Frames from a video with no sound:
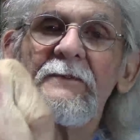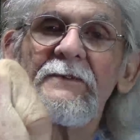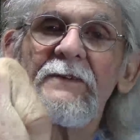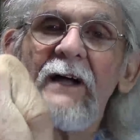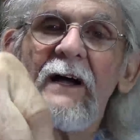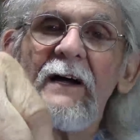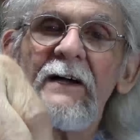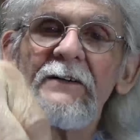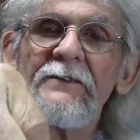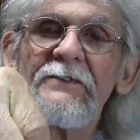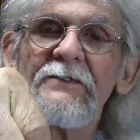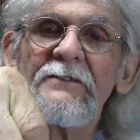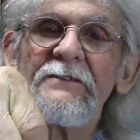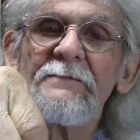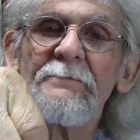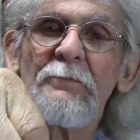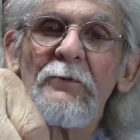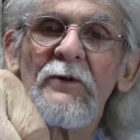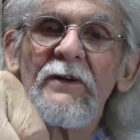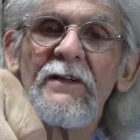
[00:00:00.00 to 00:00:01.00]
nice and
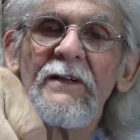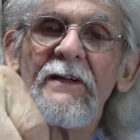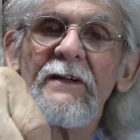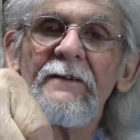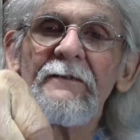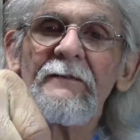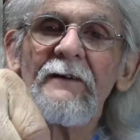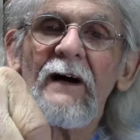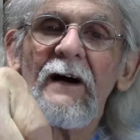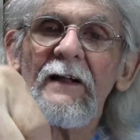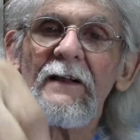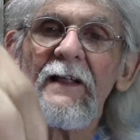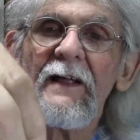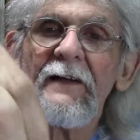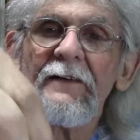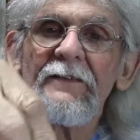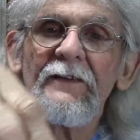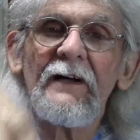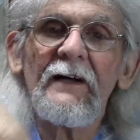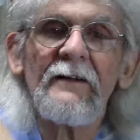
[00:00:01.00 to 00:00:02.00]
springy. I
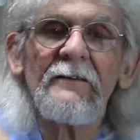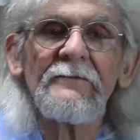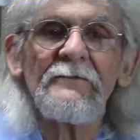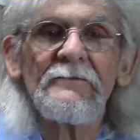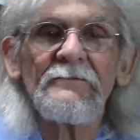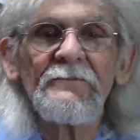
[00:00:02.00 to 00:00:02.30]
like that.